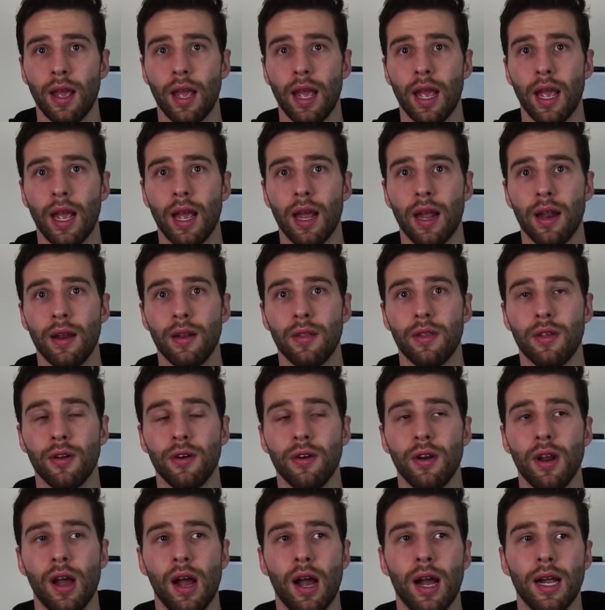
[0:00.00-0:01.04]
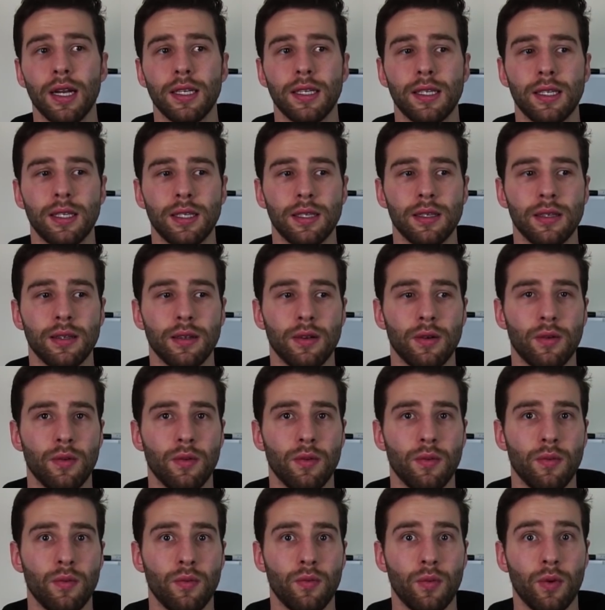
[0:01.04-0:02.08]
and they're not
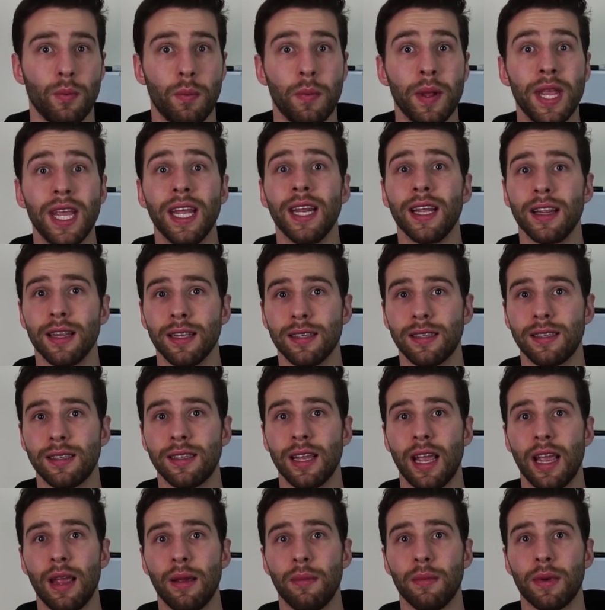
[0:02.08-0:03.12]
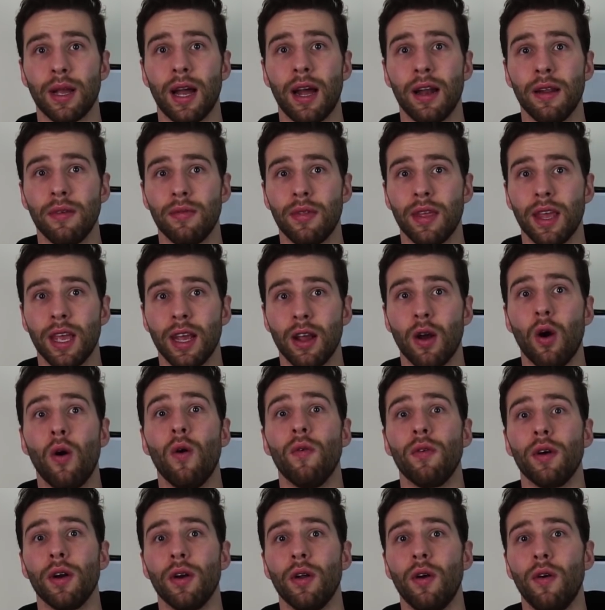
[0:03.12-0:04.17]
repeating the same kind of thing
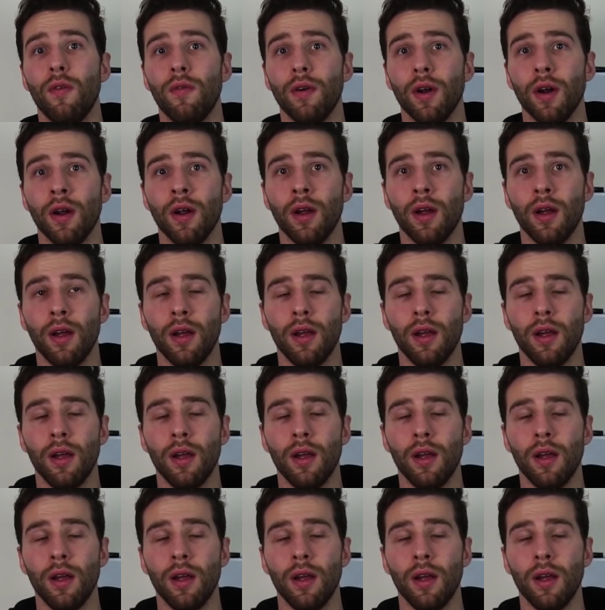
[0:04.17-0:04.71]
over and over.